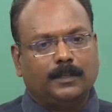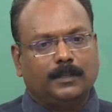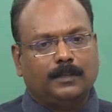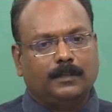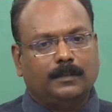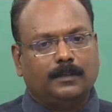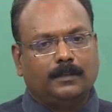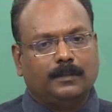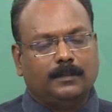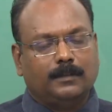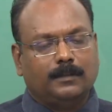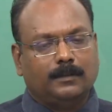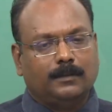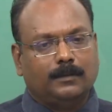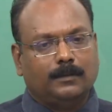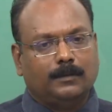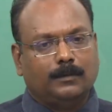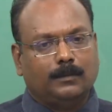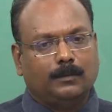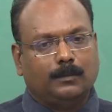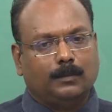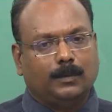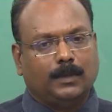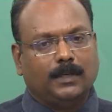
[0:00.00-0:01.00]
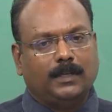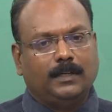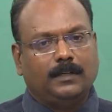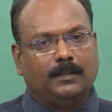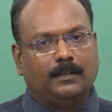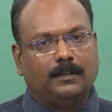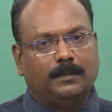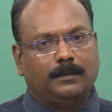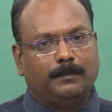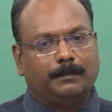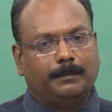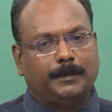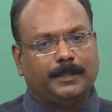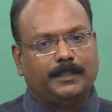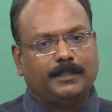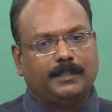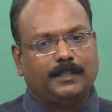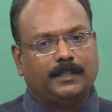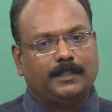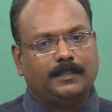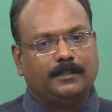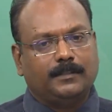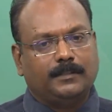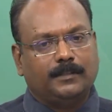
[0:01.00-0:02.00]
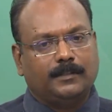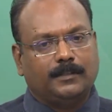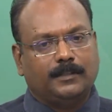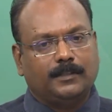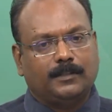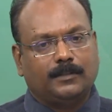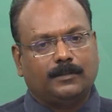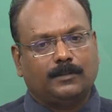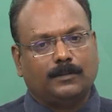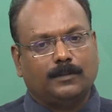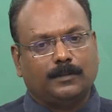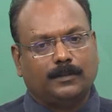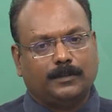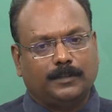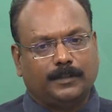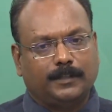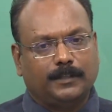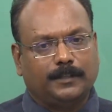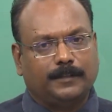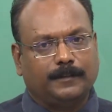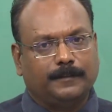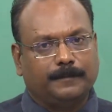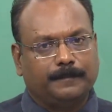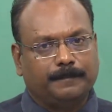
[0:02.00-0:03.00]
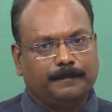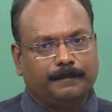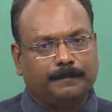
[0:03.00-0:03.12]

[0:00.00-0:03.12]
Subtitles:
at one message distortion